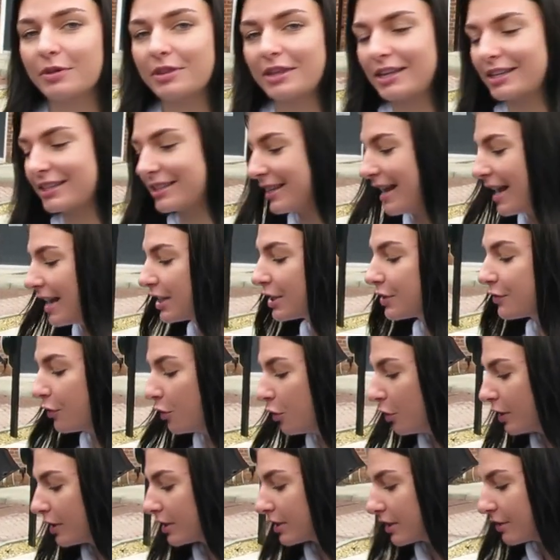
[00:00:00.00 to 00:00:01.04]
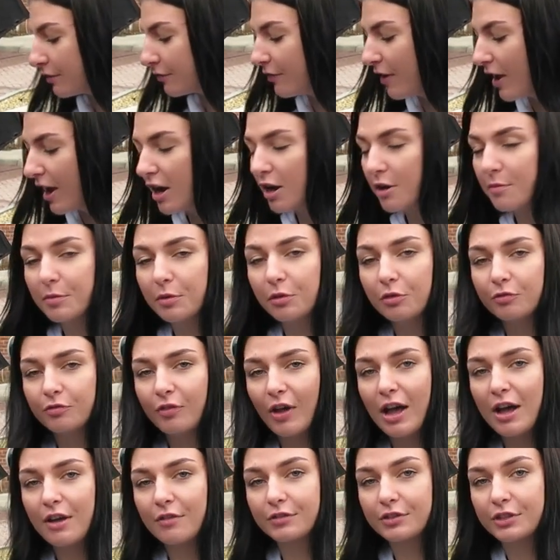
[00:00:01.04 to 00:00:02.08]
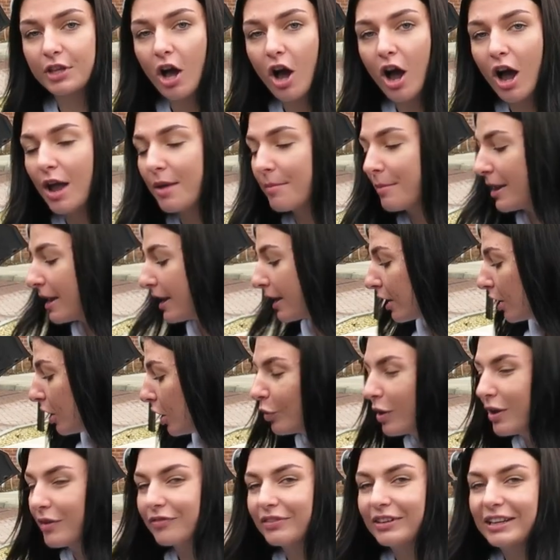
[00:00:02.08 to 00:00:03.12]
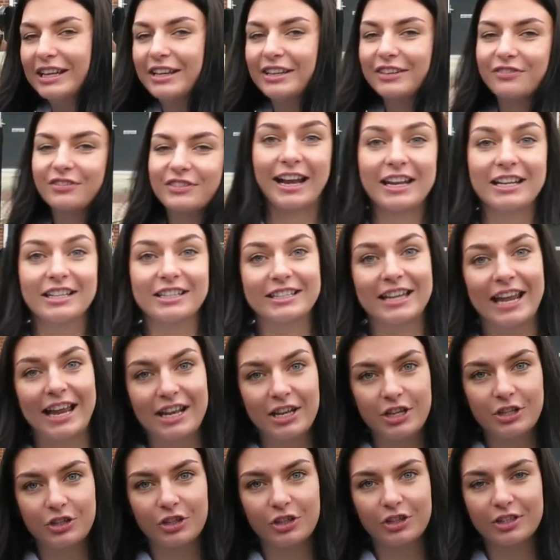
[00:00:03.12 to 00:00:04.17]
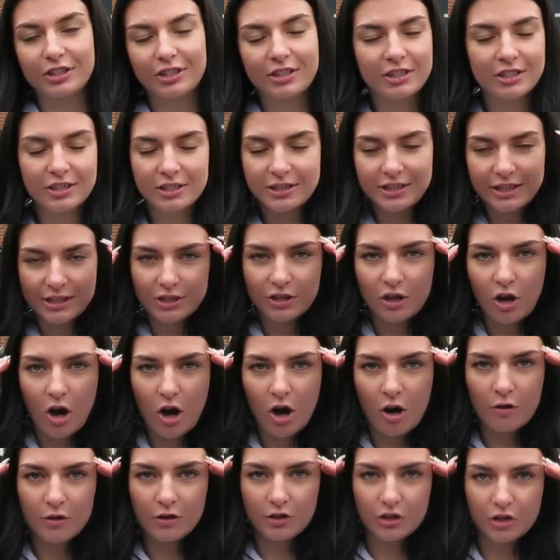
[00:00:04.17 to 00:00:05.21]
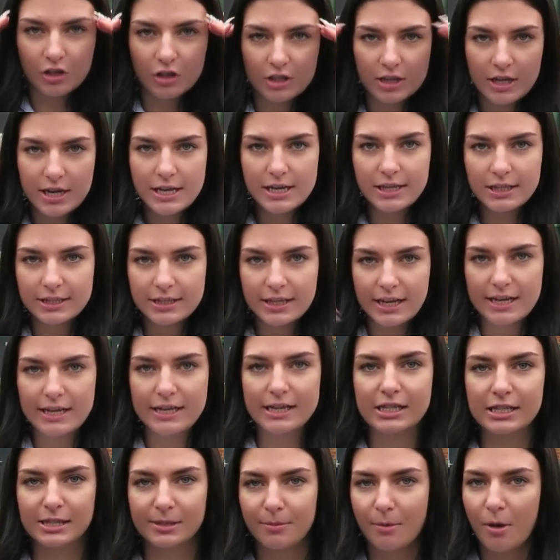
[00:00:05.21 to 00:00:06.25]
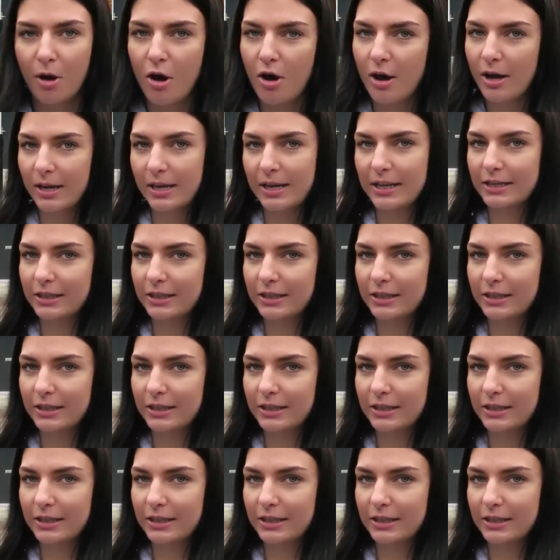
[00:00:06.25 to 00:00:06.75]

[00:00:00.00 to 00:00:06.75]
what that stands for is the variable valve timing with lift and intelligence, because this car is just insanely smart and